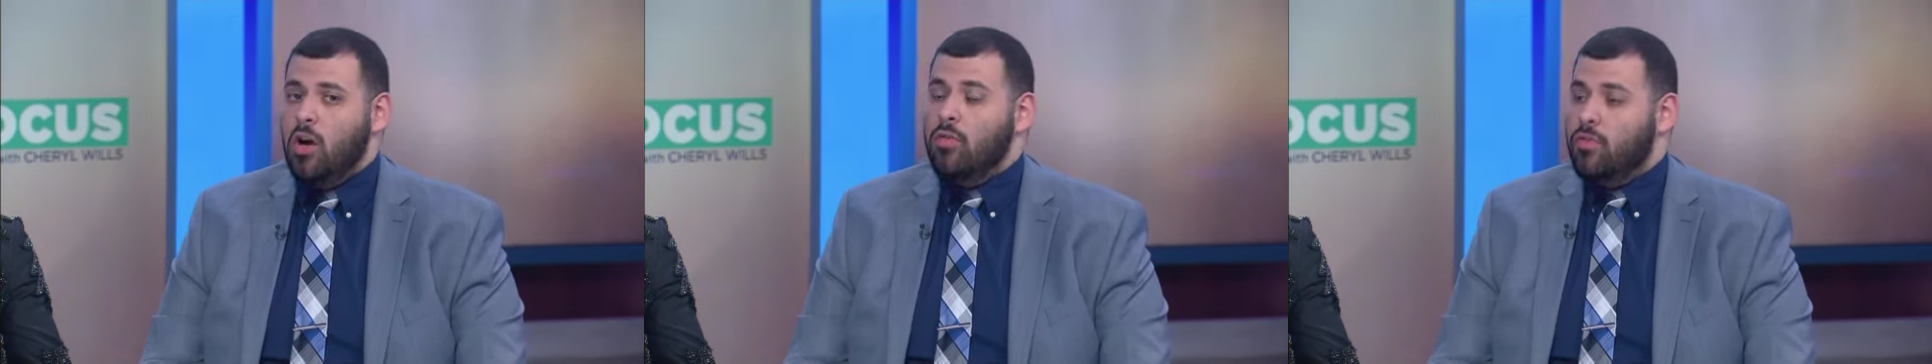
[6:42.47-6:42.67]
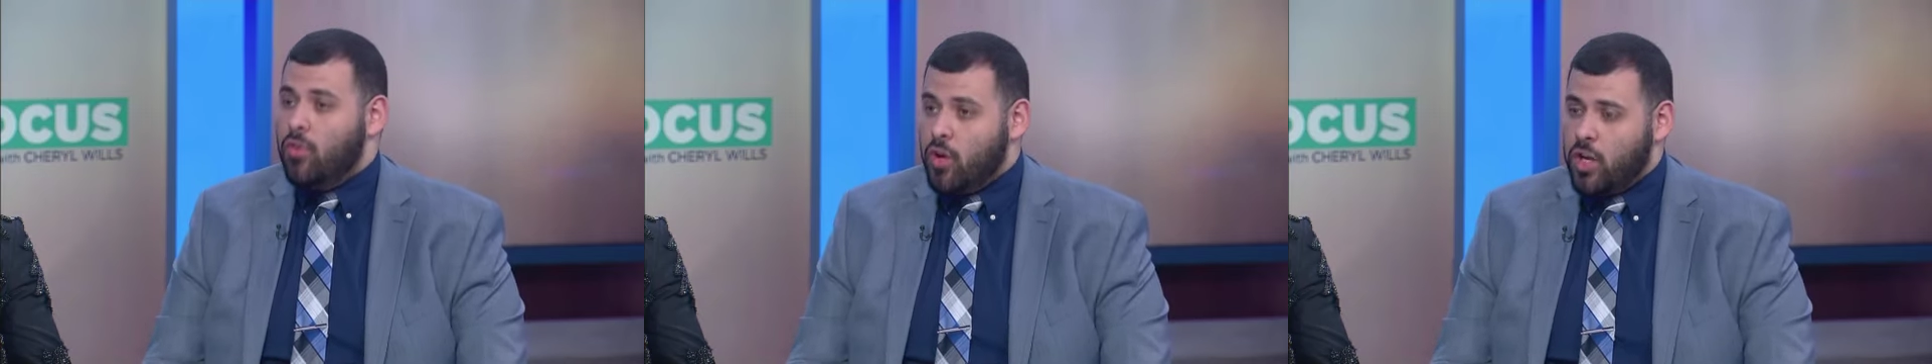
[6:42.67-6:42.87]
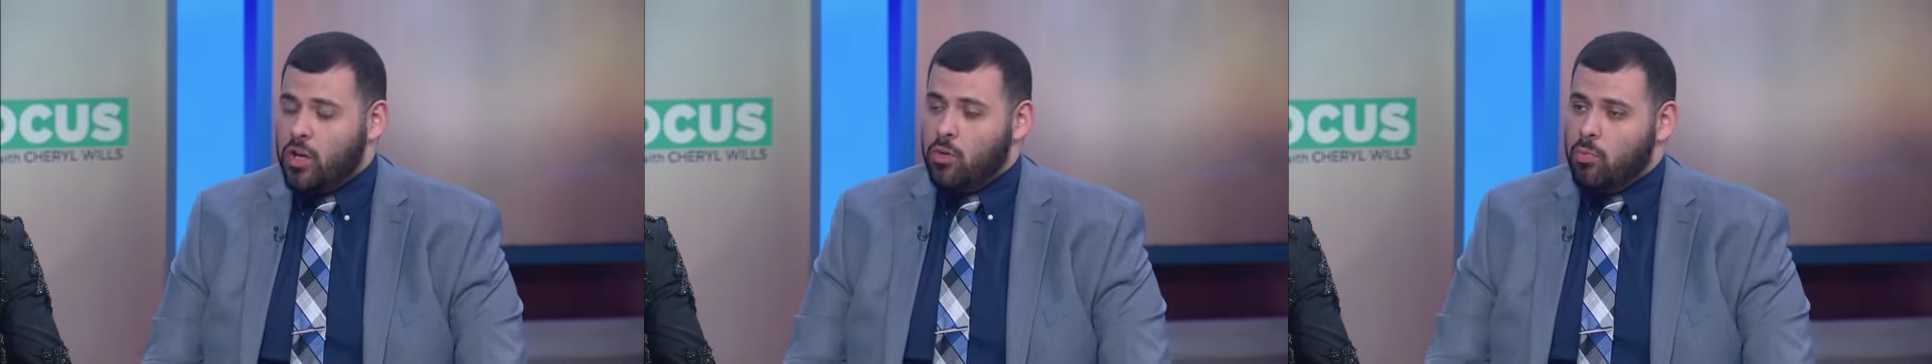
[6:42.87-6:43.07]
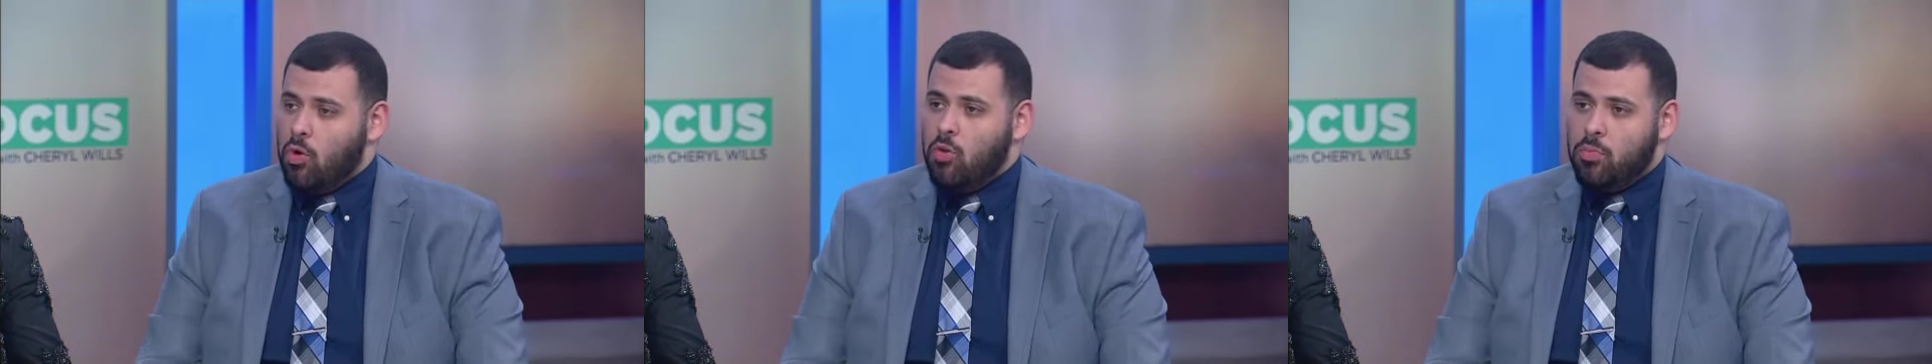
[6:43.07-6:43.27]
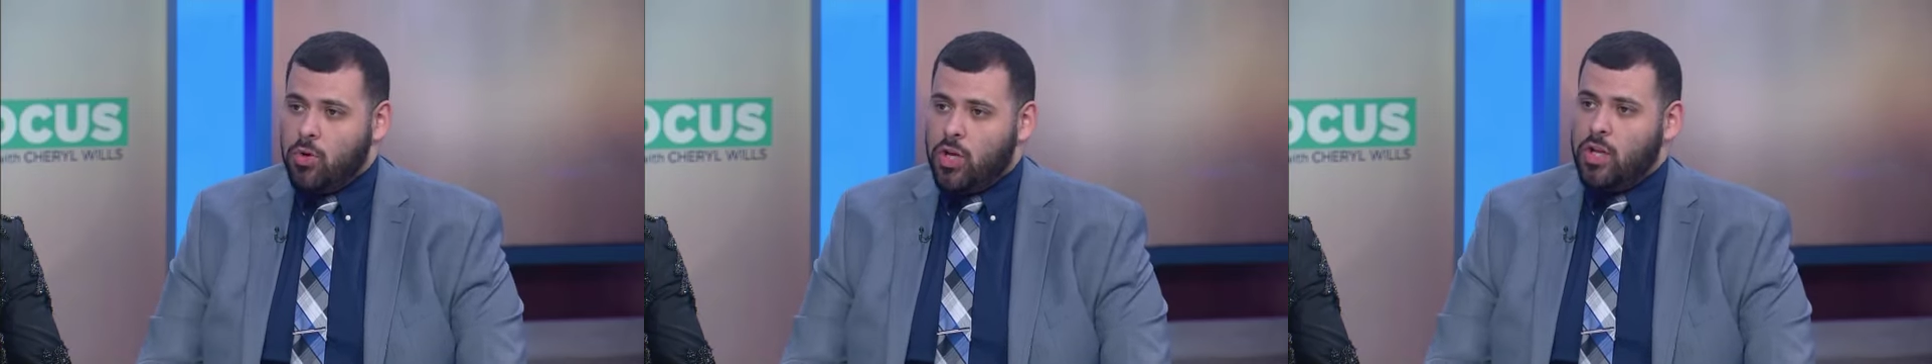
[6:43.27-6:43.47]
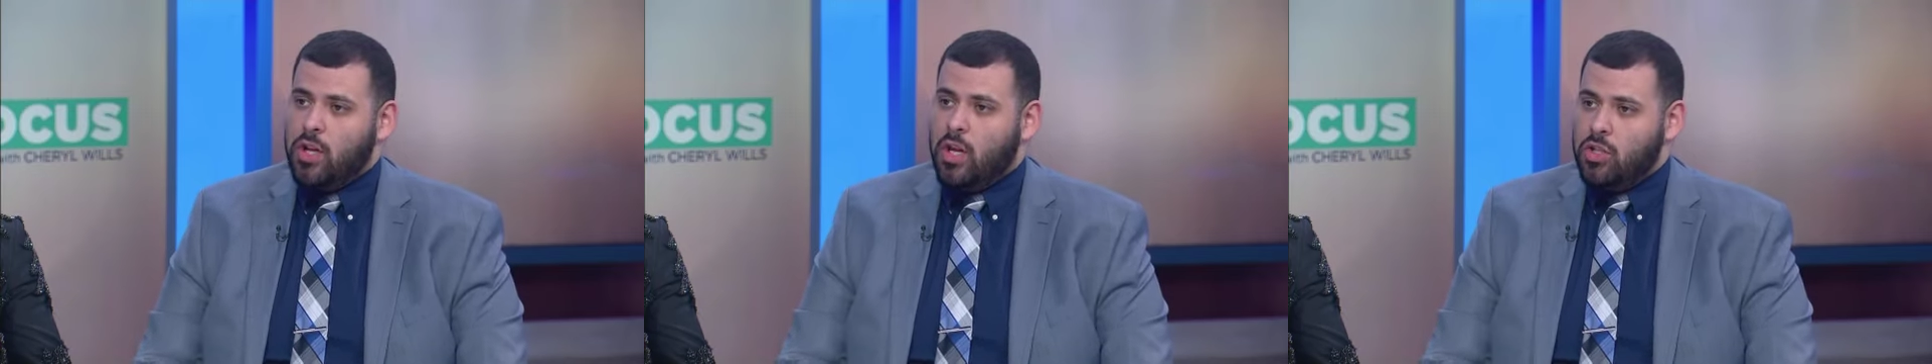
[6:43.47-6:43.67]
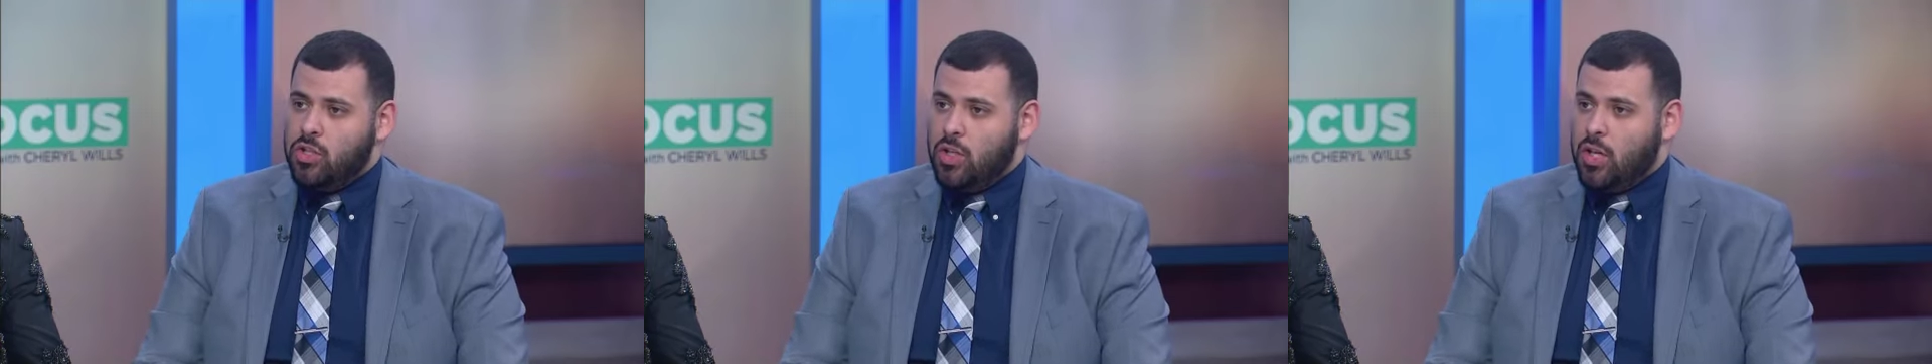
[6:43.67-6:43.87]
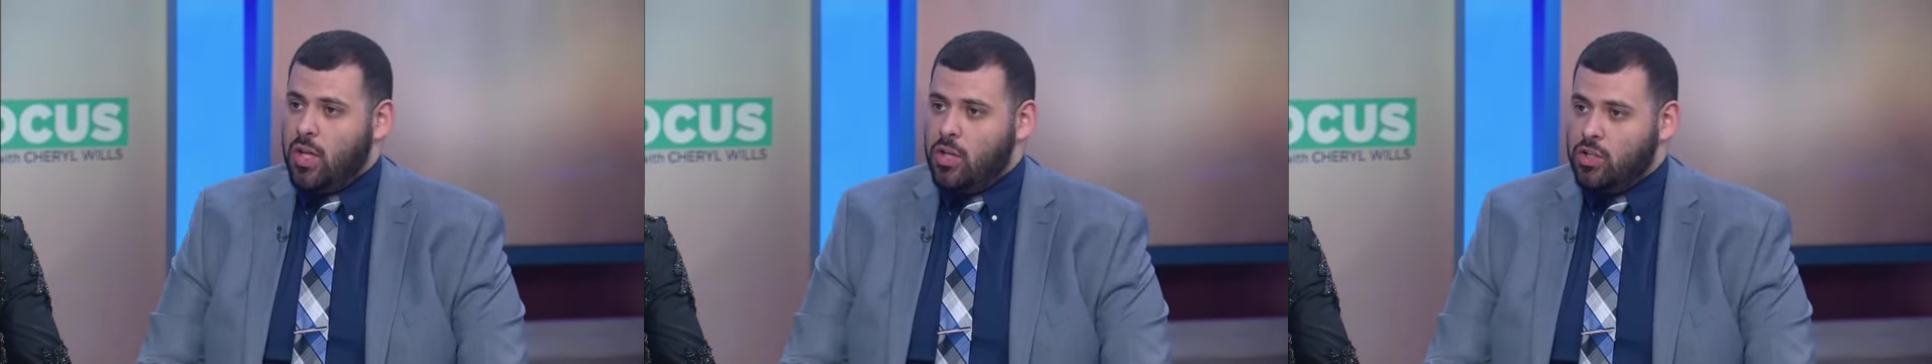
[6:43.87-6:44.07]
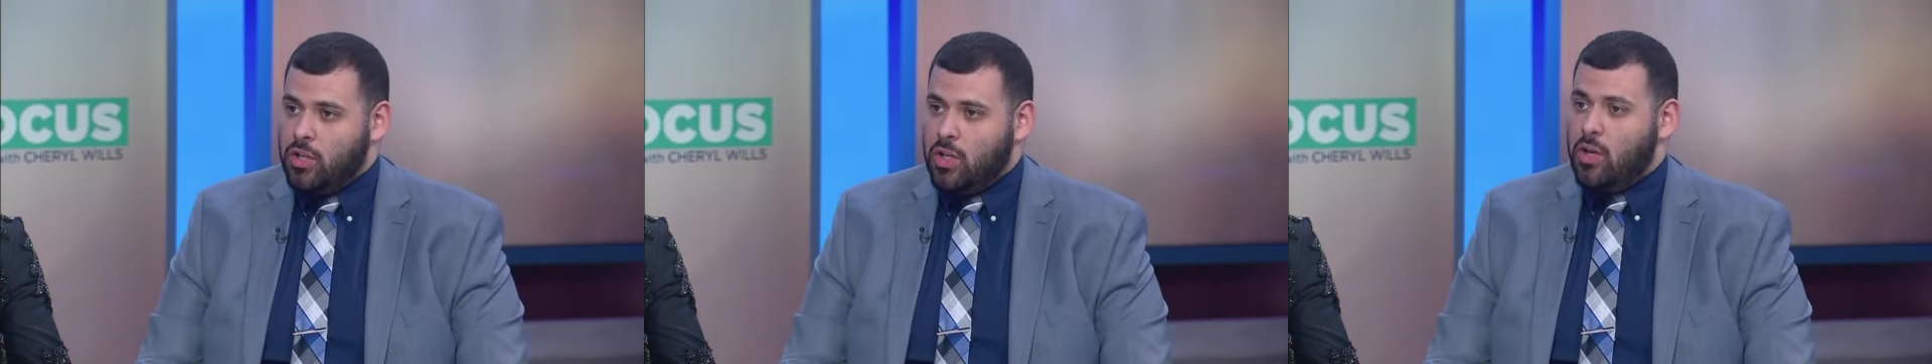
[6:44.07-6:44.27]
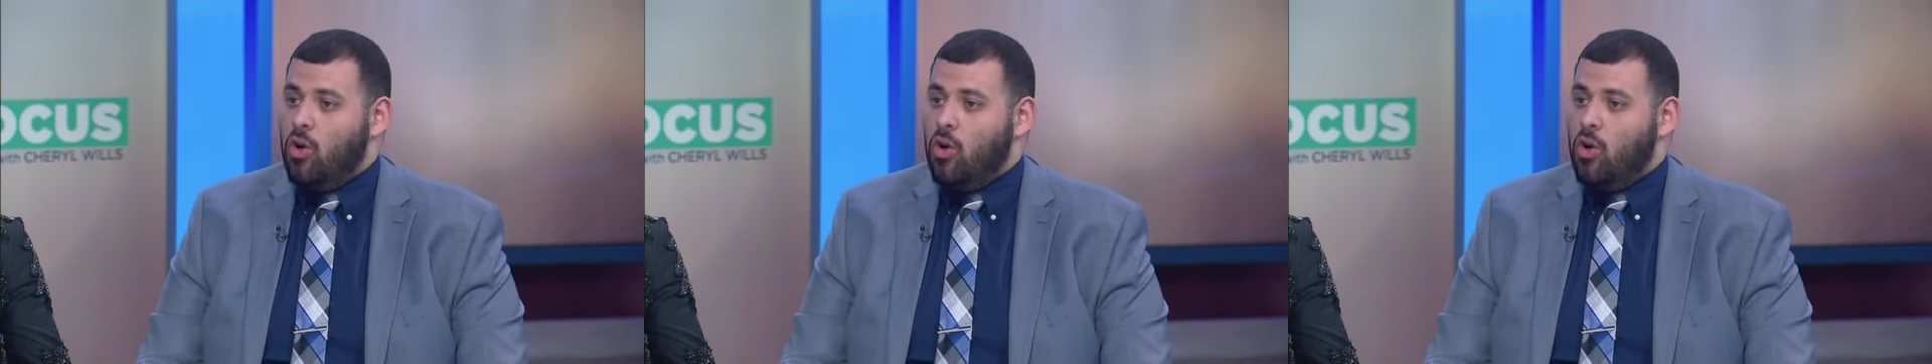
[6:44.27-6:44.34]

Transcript: a free and appropriate education